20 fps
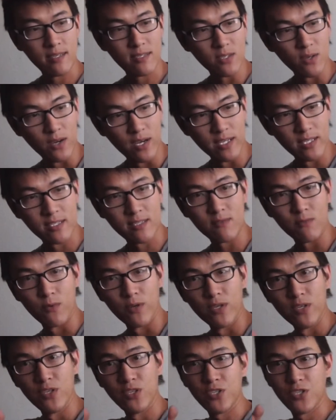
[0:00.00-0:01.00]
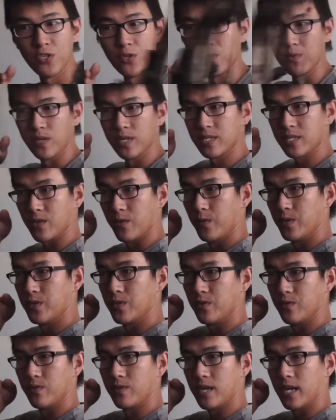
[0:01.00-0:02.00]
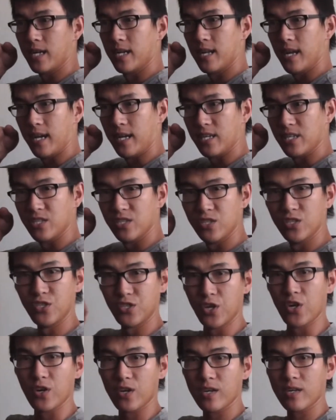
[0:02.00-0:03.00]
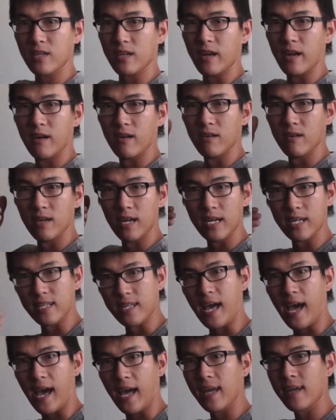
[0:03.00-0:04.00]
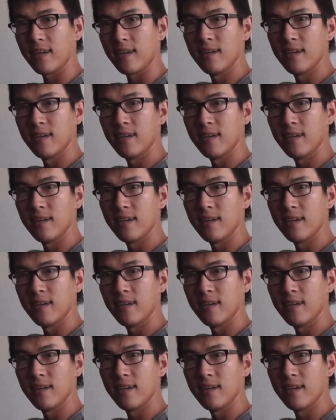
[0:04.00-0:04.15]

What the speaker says: So it's when you shoot, it's going to kind of like jerk the arrow like that.